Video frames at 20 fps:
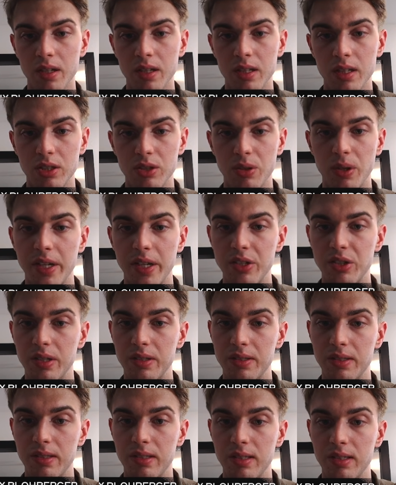So I
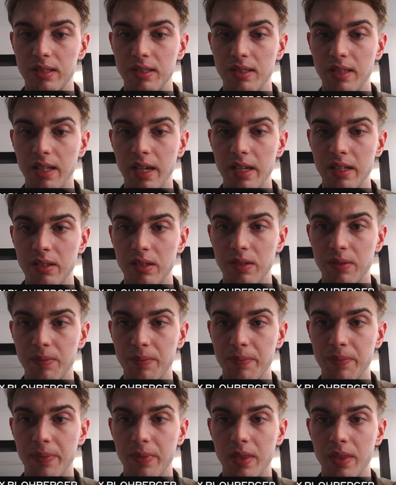just stayed,
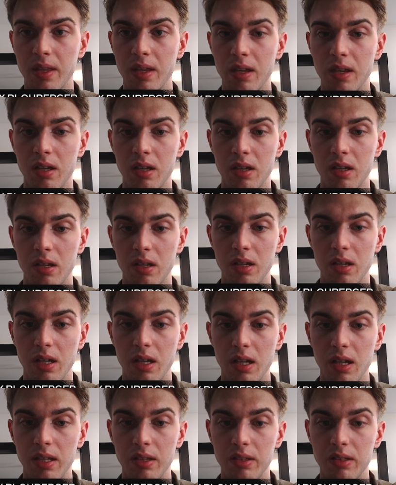
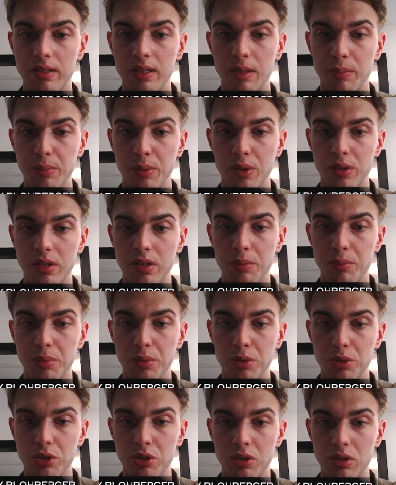and at some point he
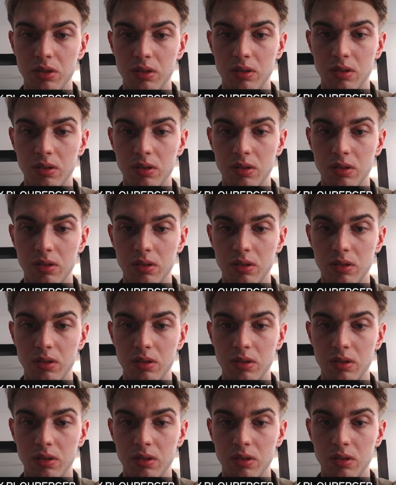pushed.